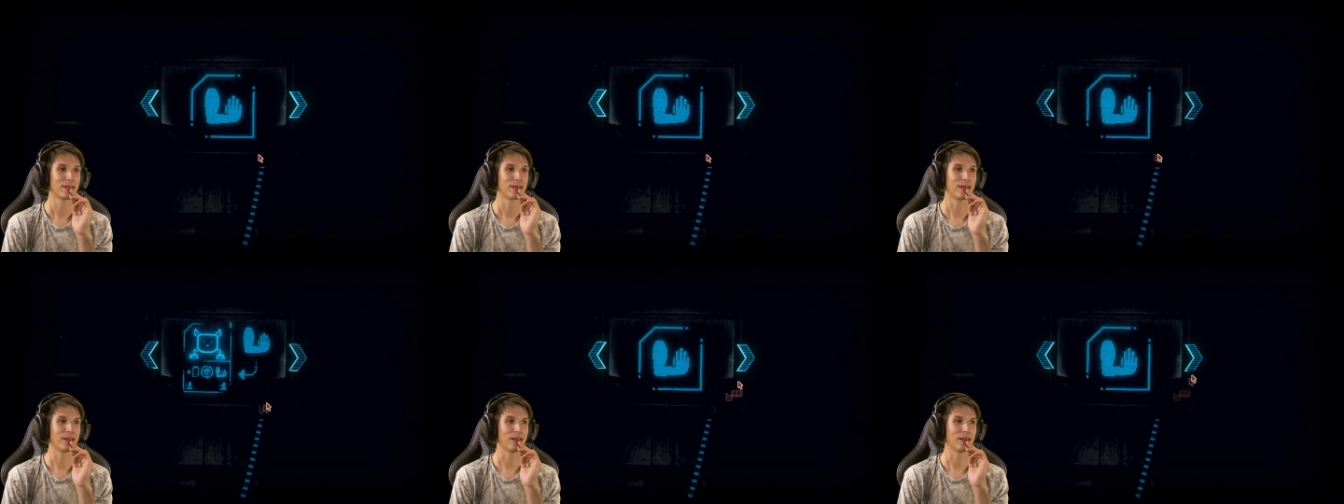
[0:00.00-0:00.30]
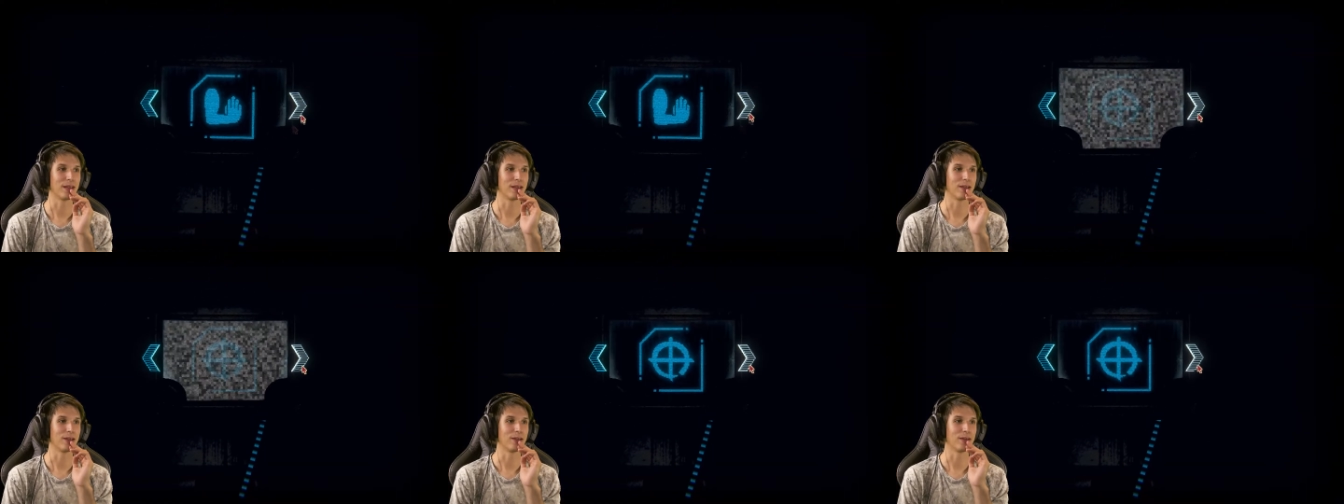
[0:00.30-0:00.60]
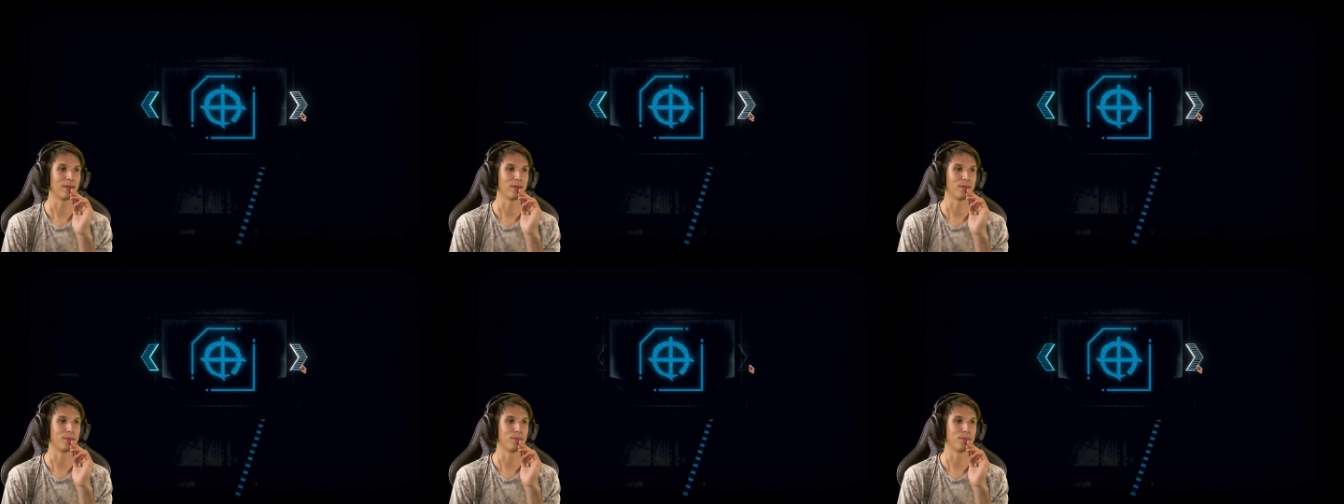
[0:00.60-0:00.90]

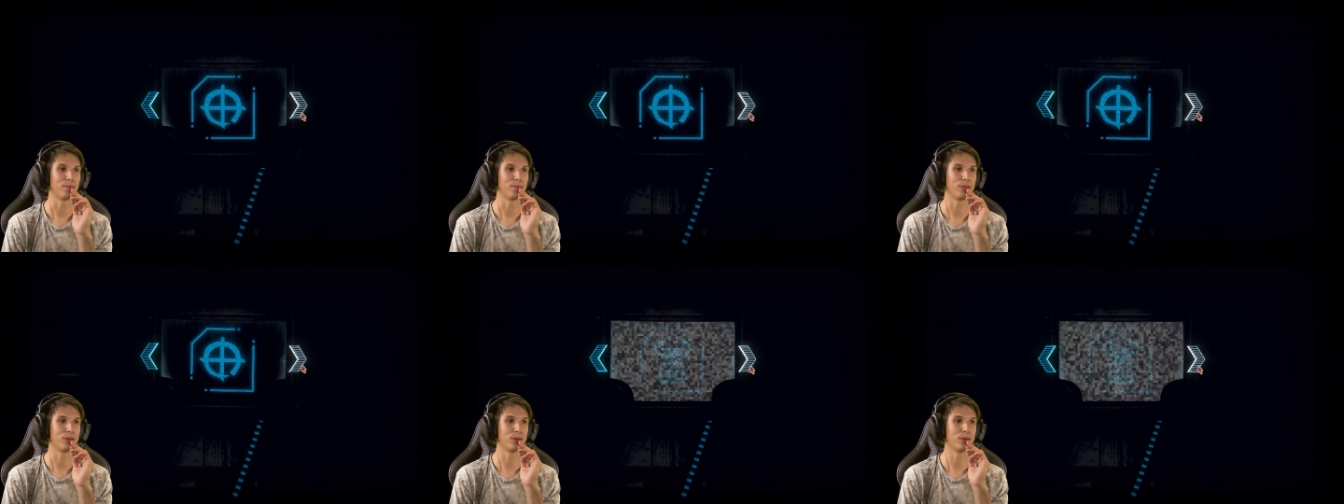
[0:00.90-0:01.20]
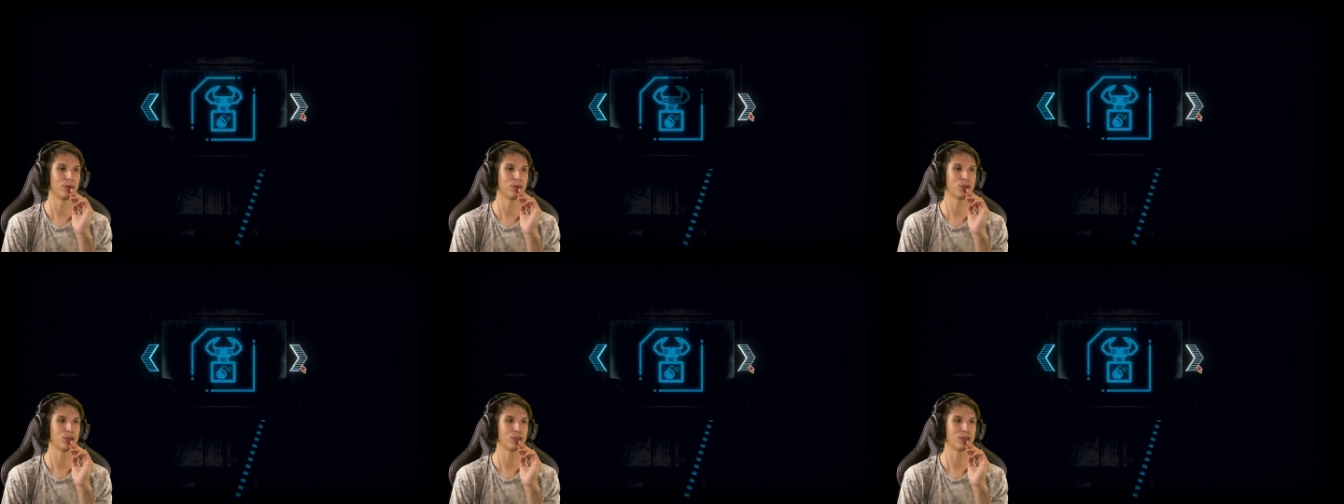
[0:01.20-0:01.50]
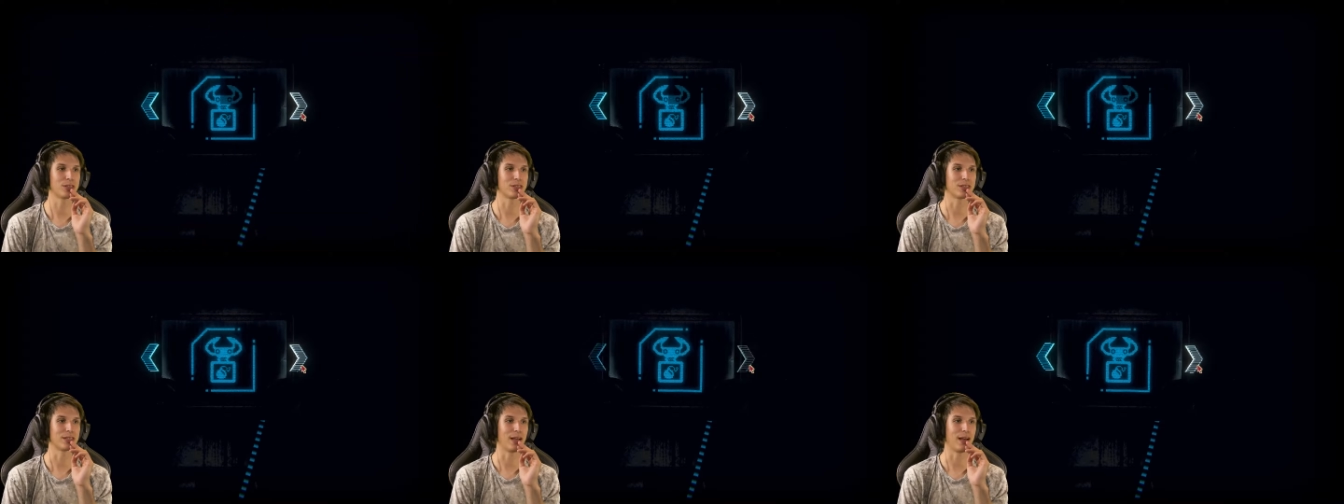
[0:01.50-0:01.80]
Uh, Push,
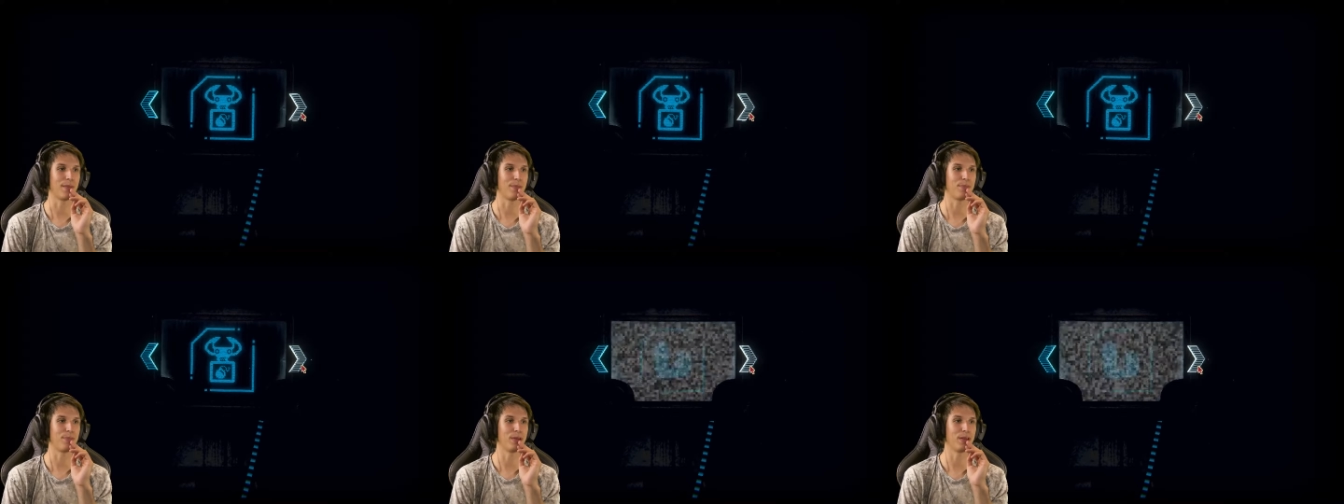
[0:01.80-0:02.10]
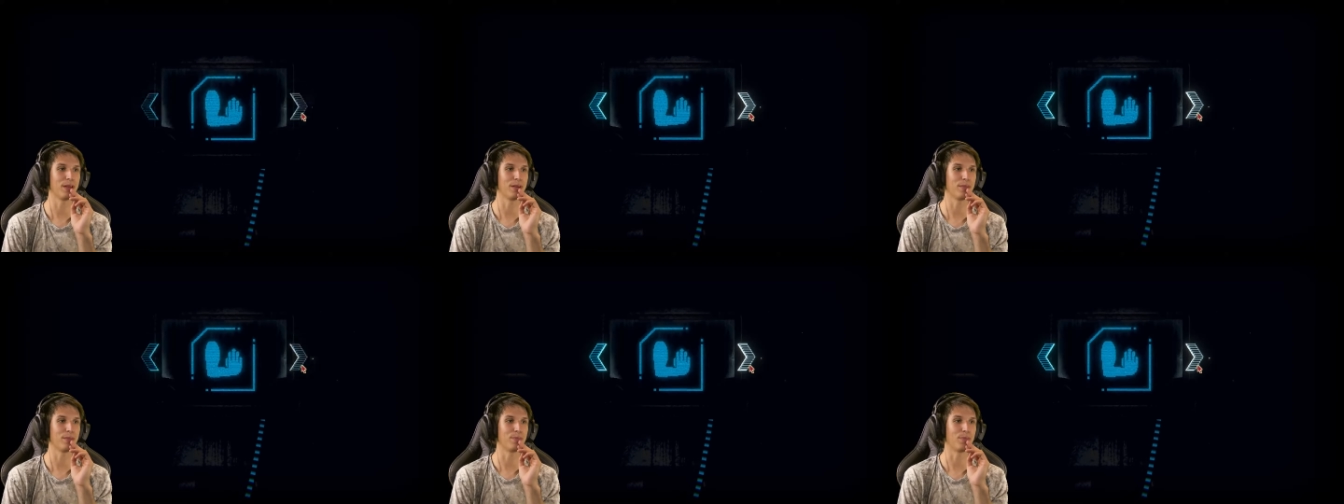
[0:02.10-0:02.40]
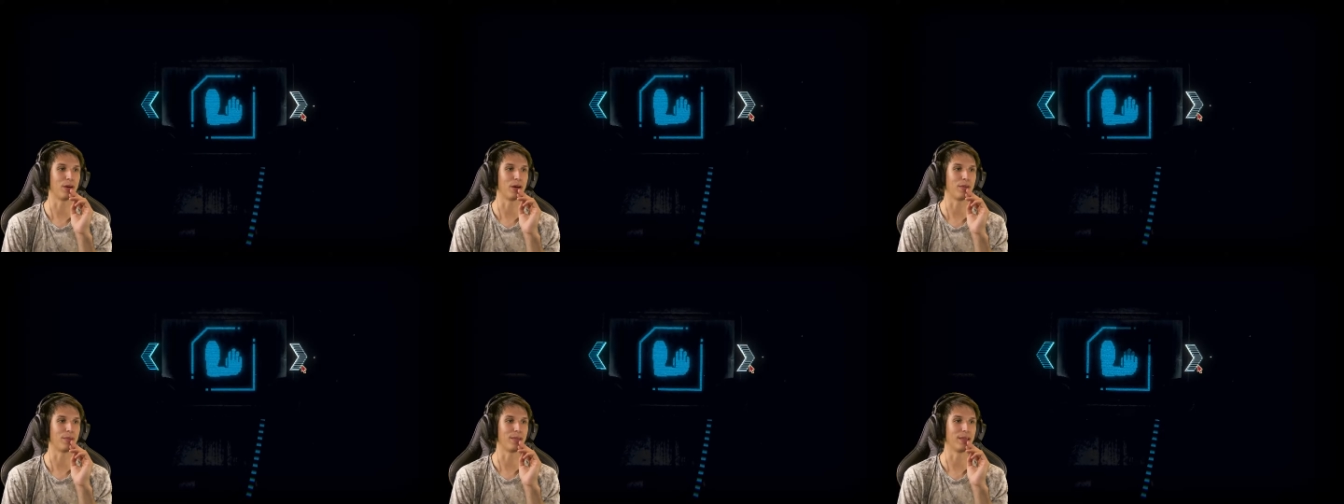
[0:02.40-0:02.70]
sniping,
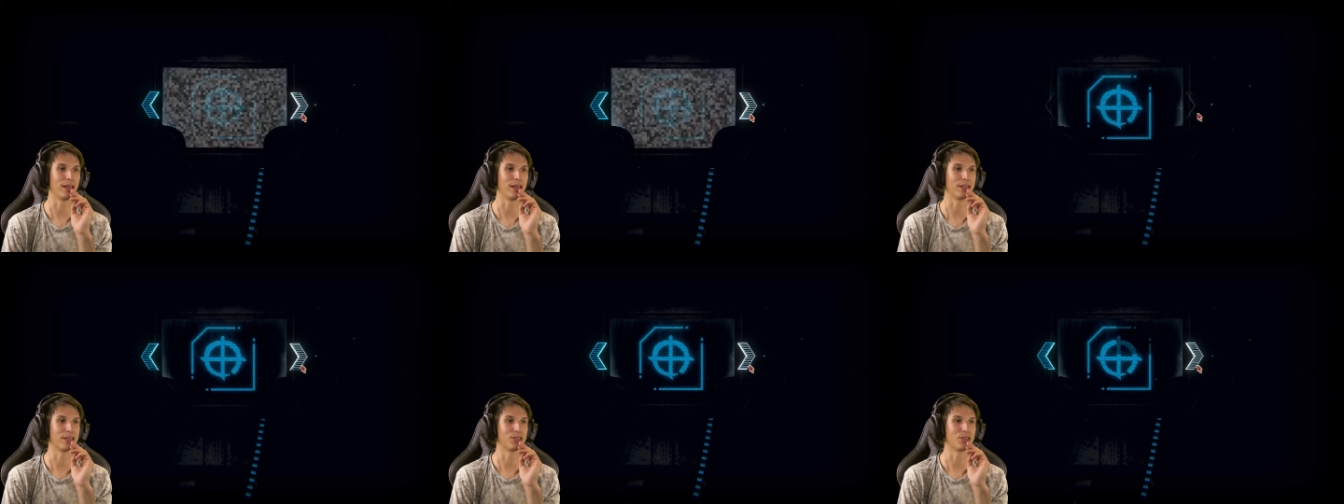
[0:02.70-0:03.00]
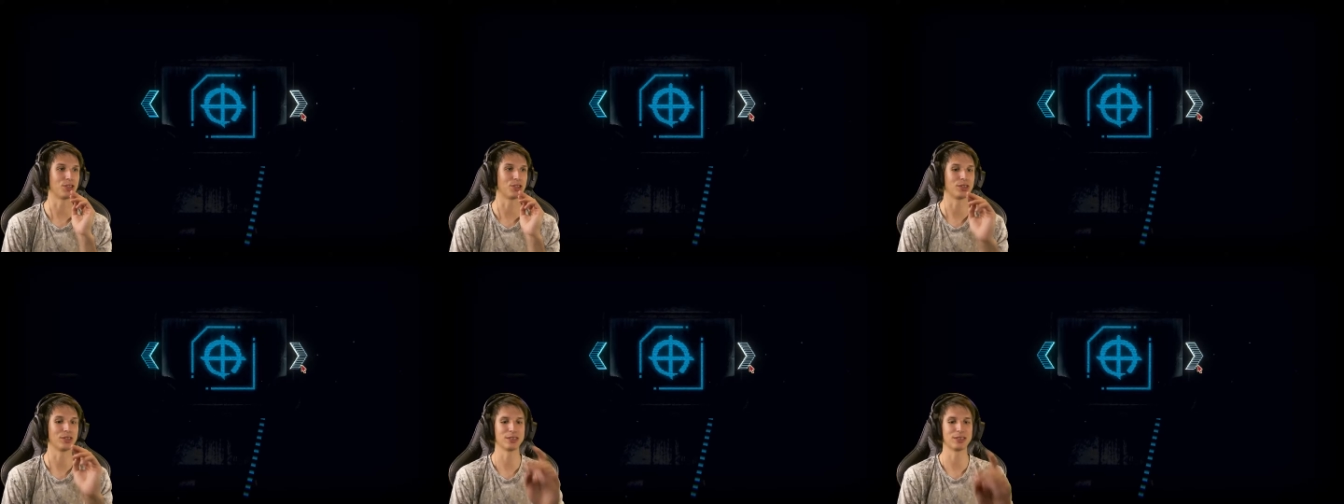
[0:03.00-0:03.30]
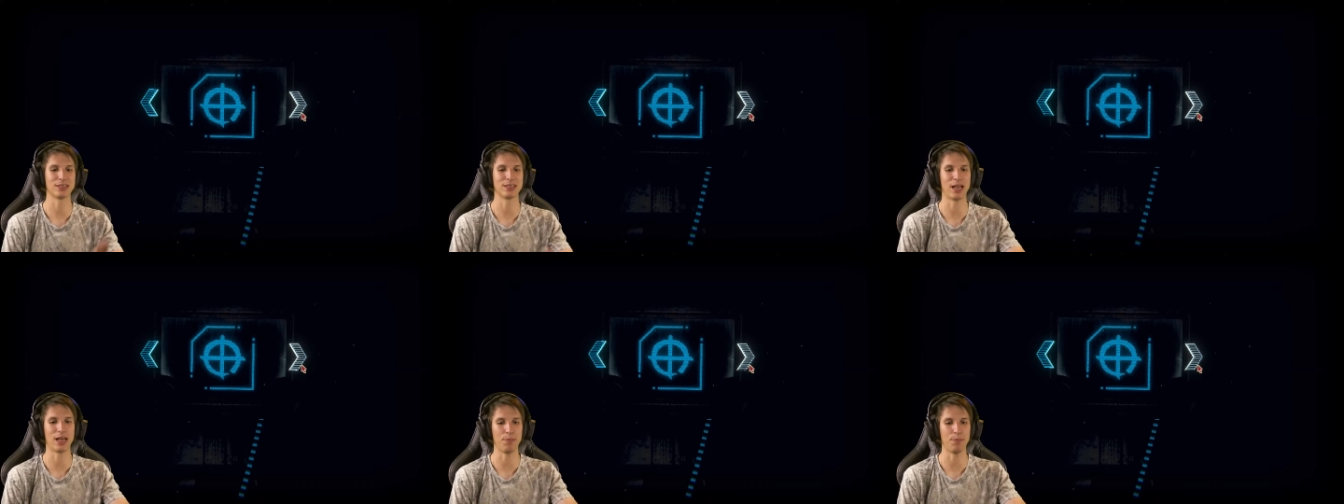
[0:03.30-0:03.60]
bomb latch,
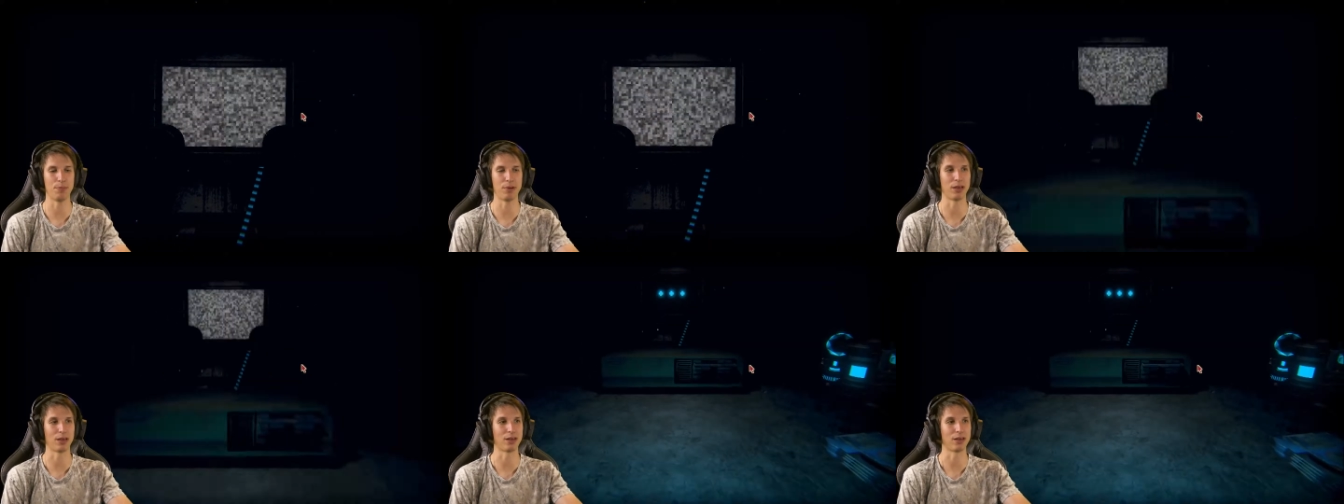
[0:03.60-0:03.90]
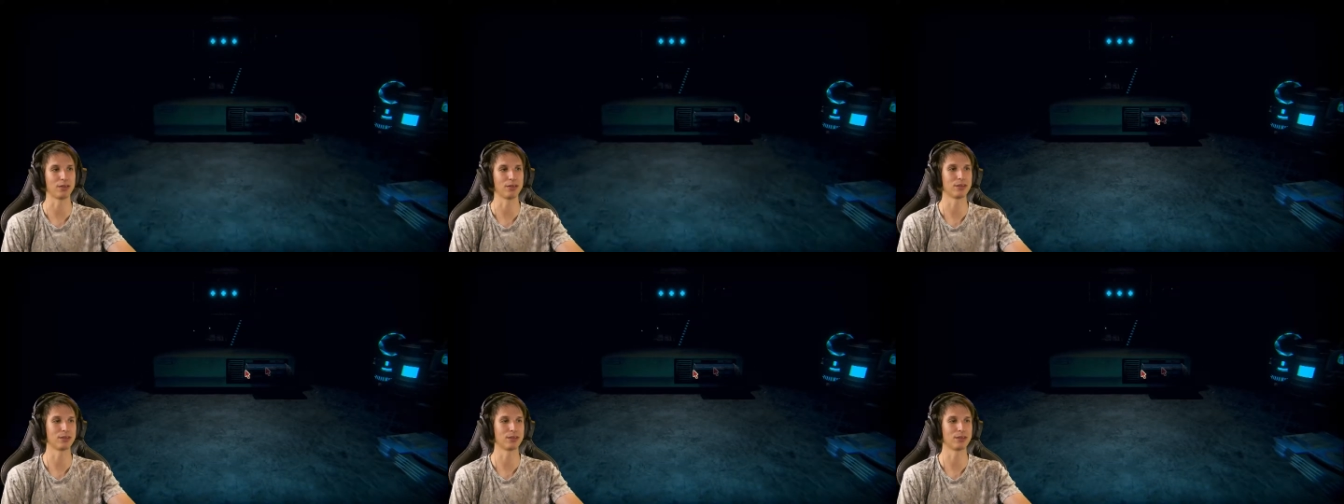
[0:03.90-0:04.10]
sniping.